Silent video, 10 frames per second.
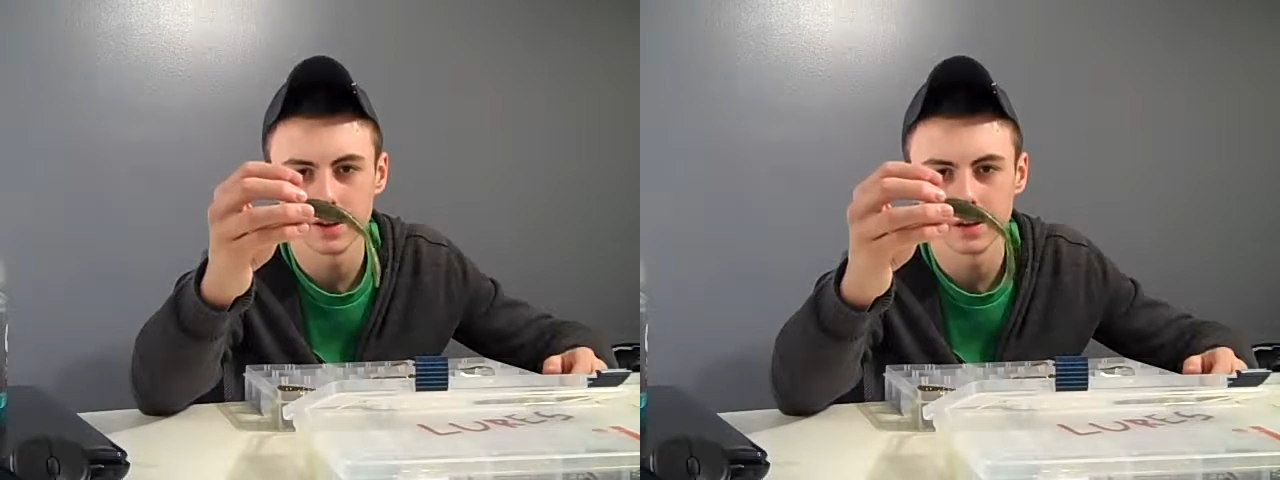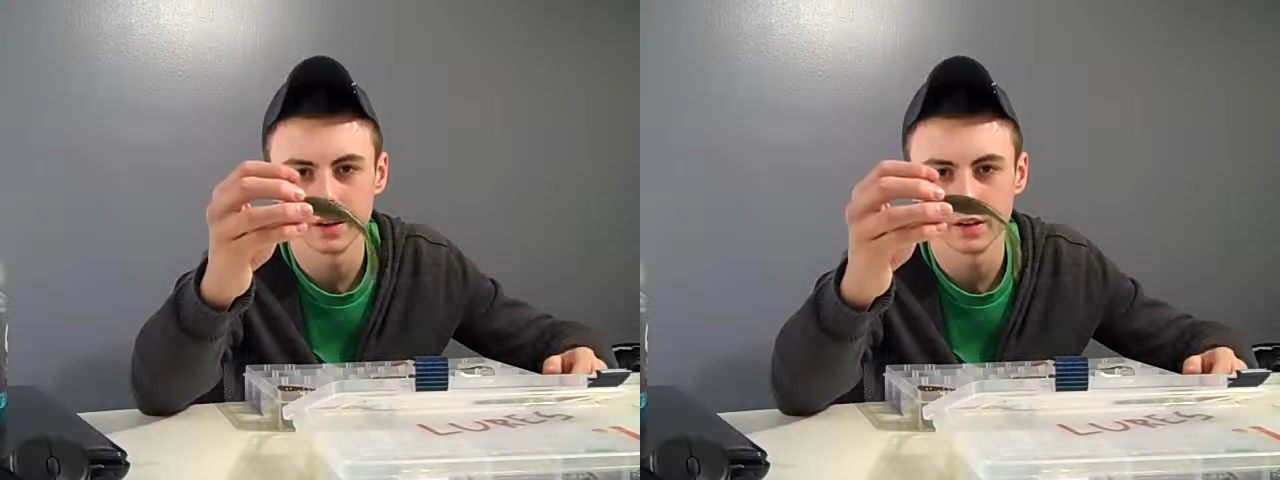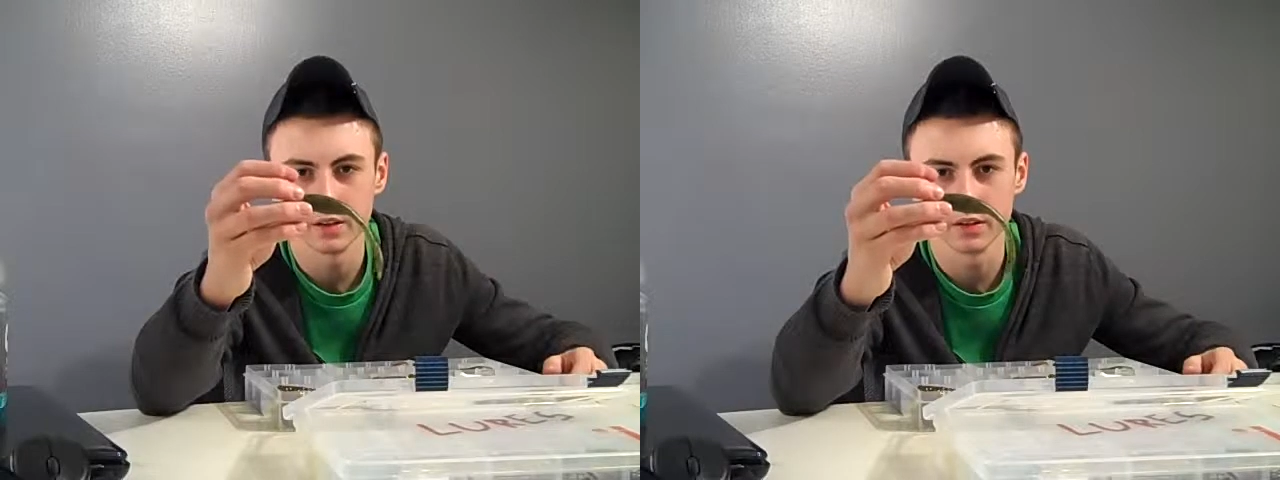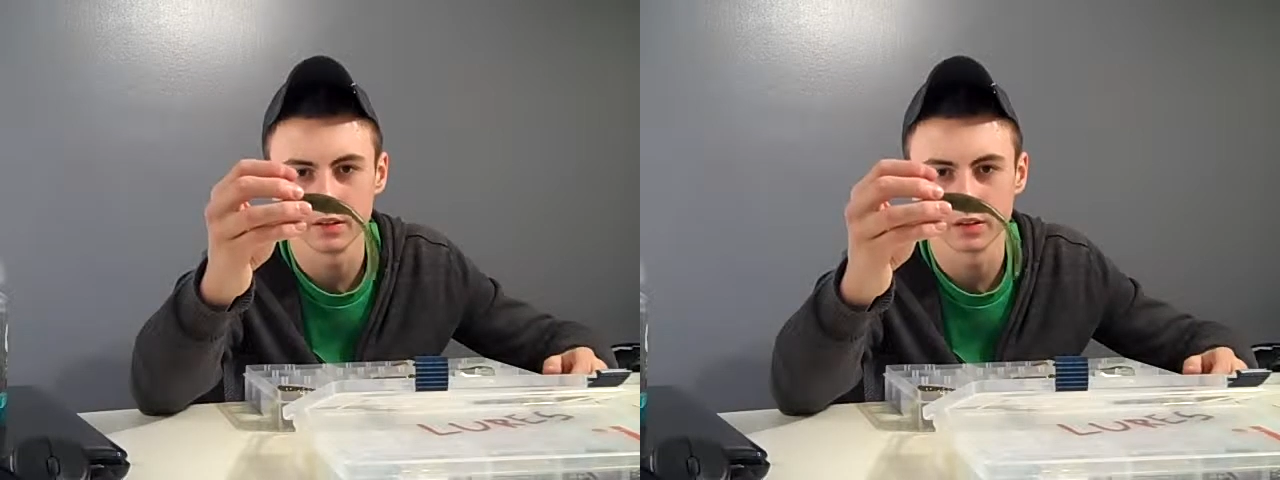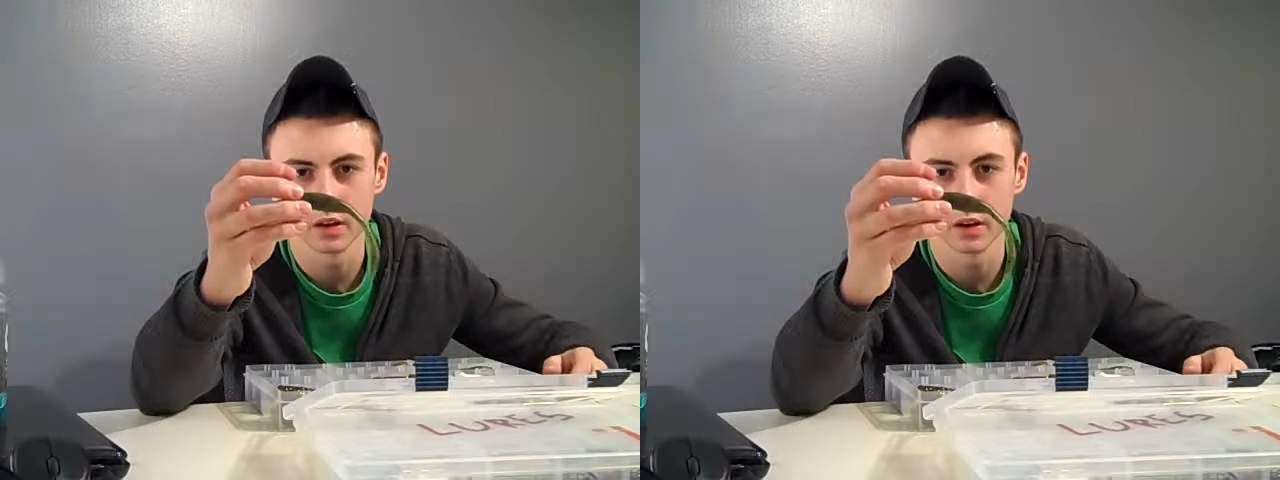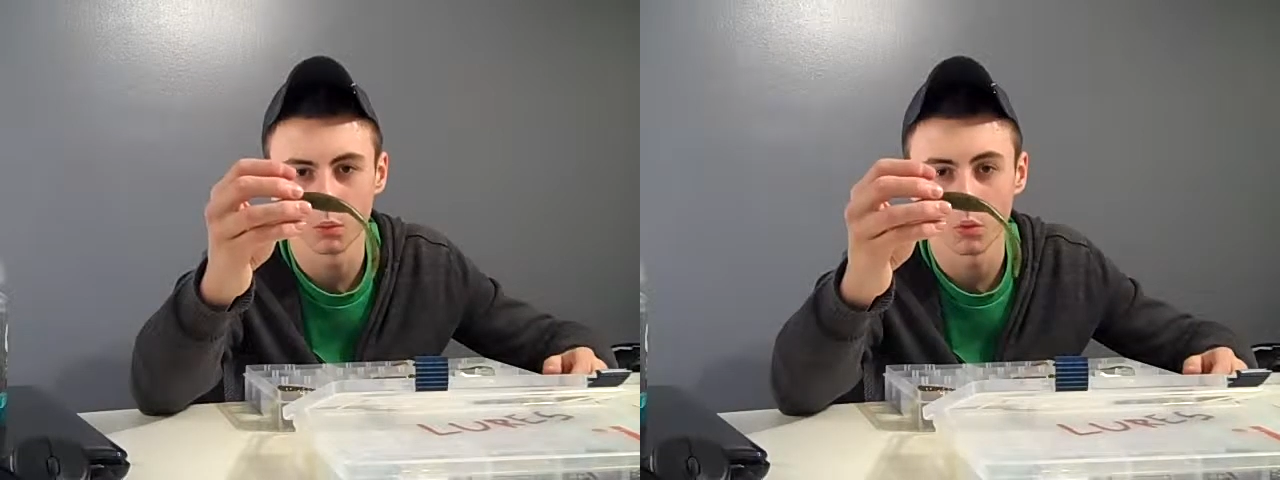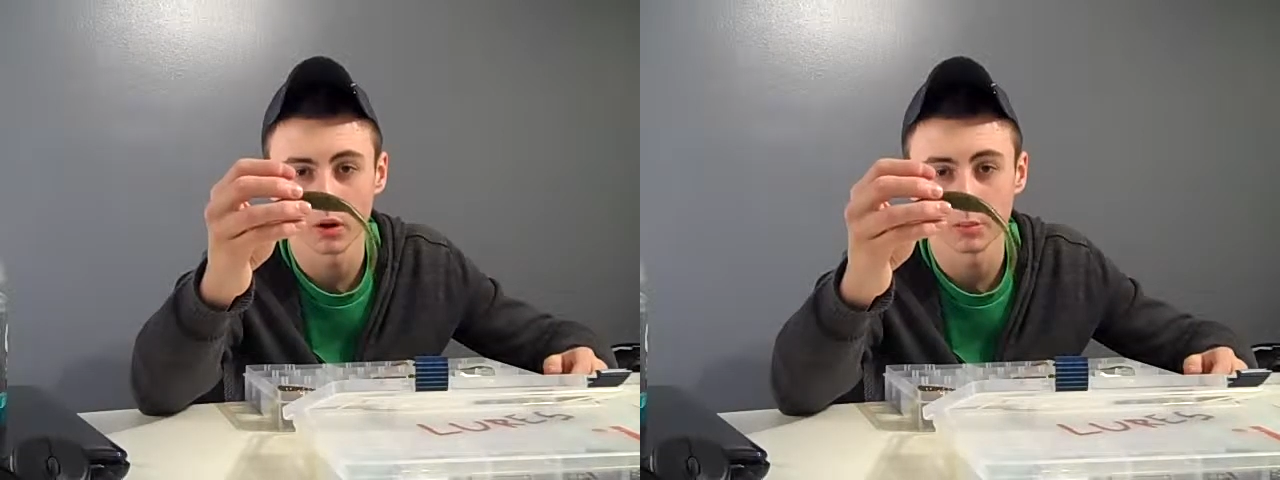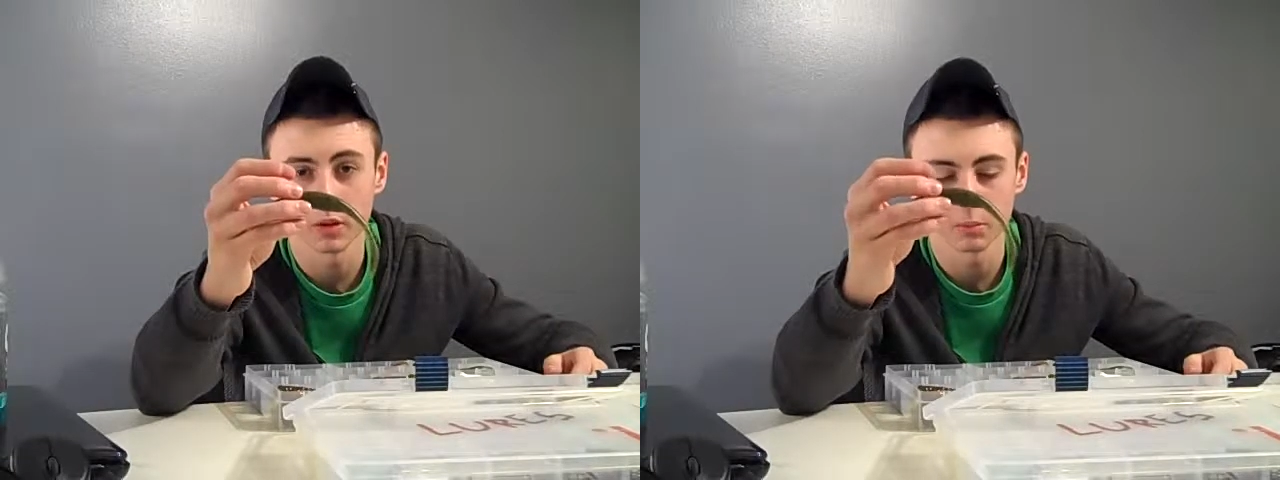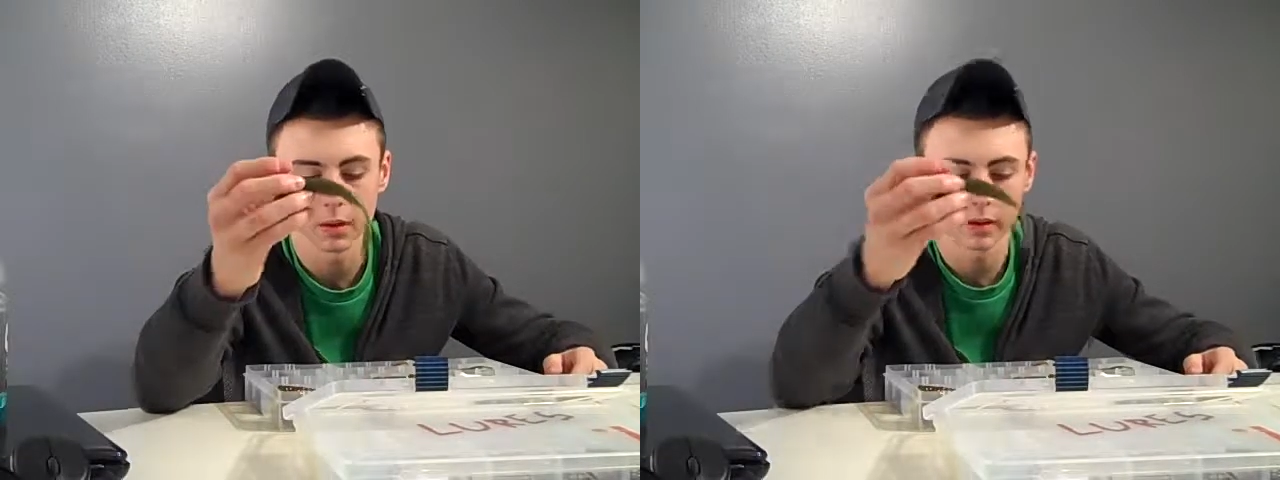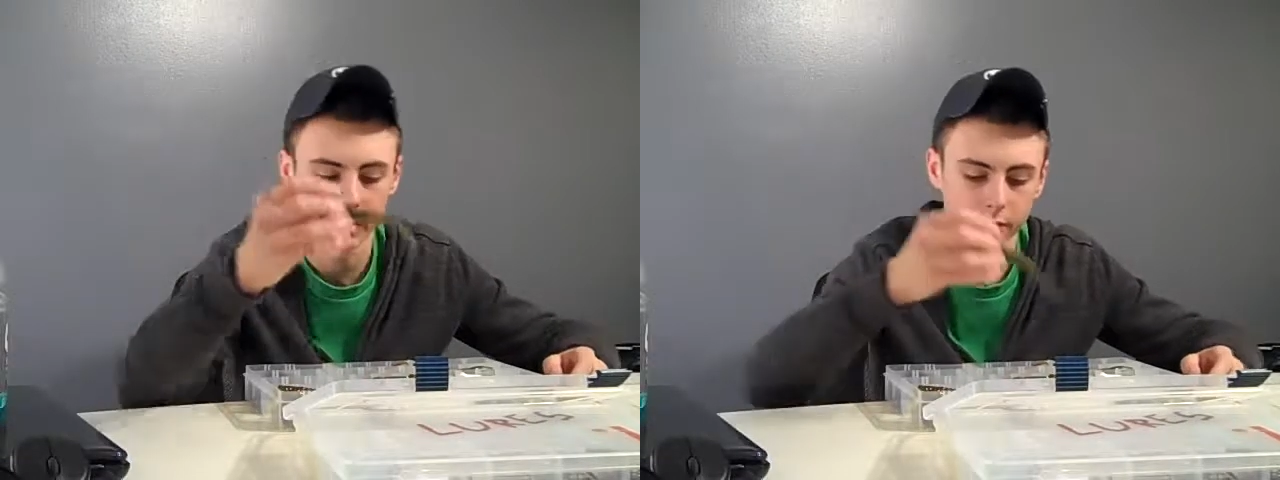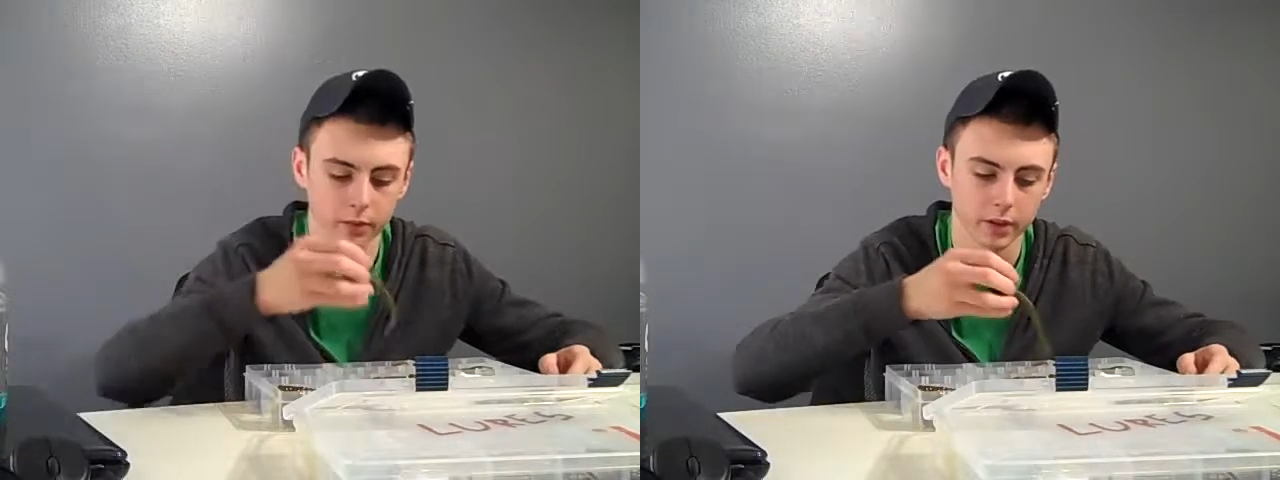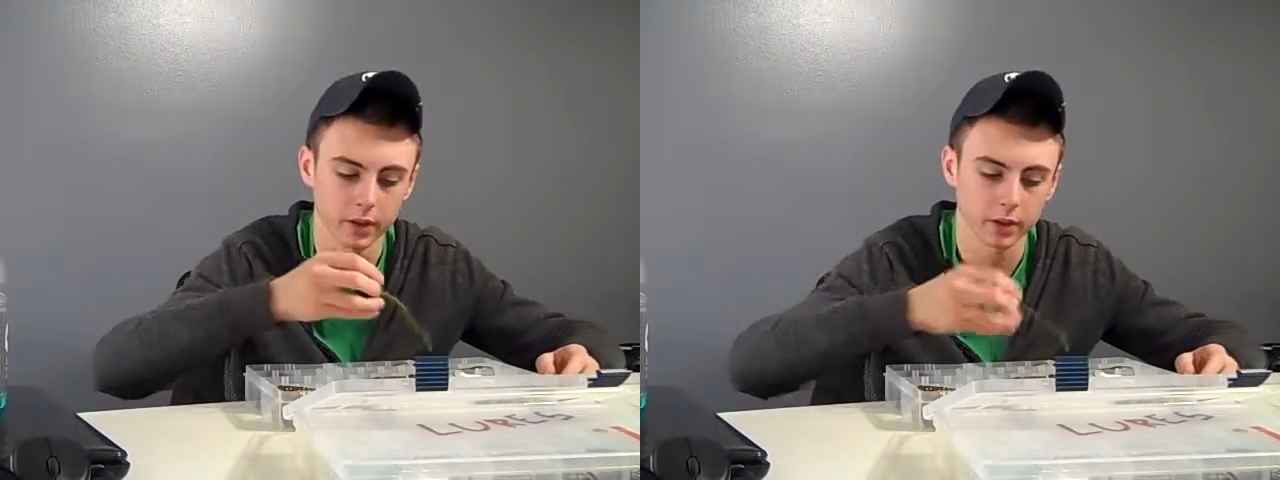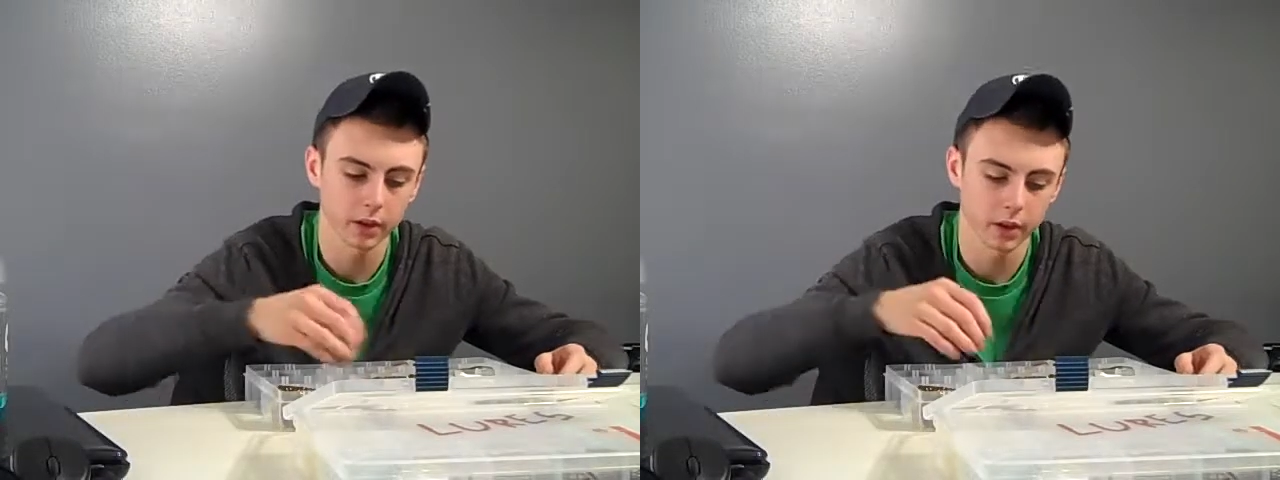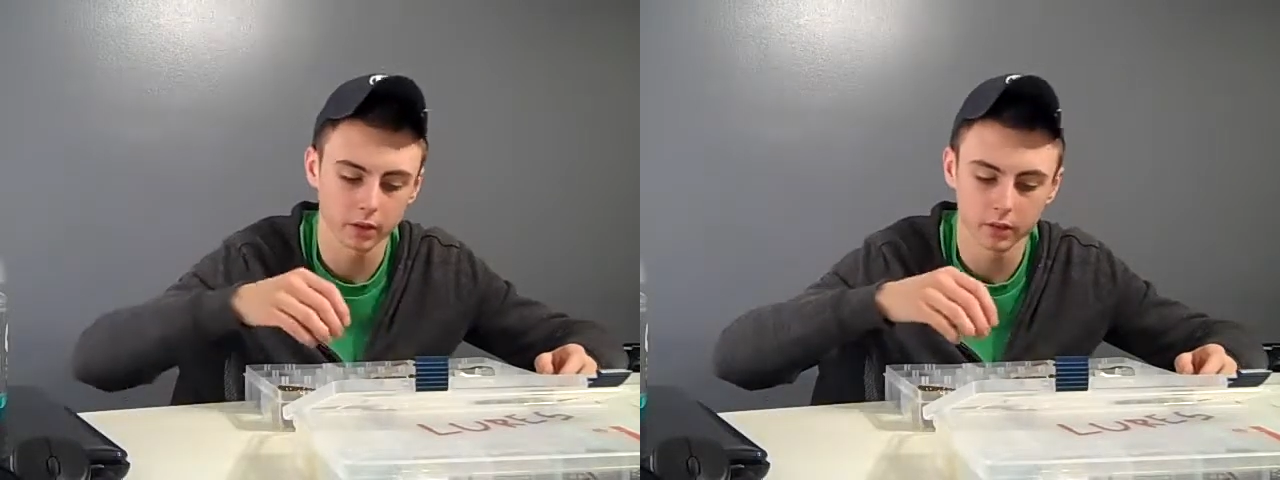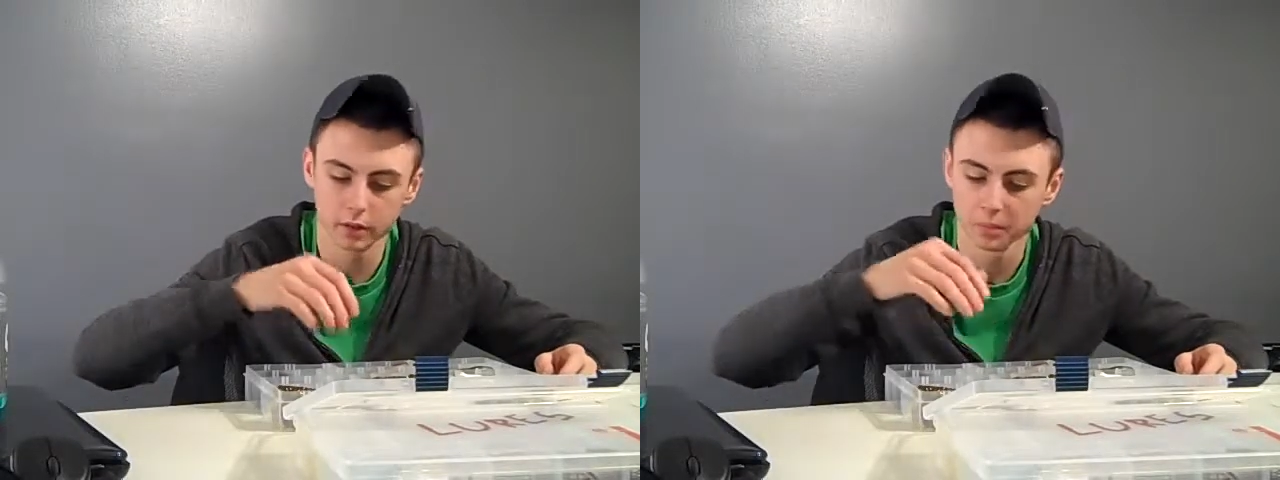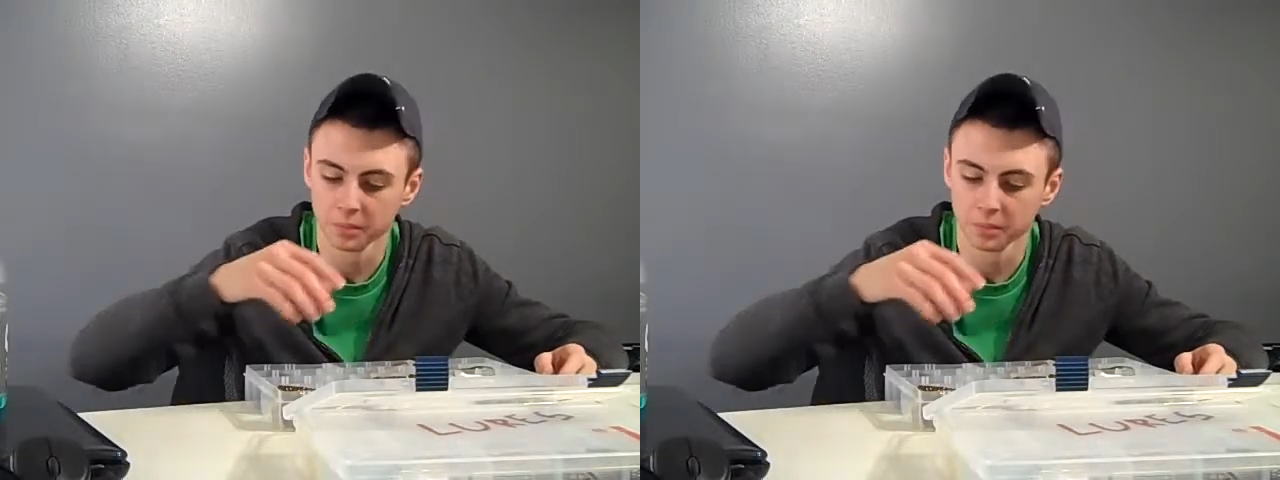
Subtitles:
It is watermelon black red flake in color.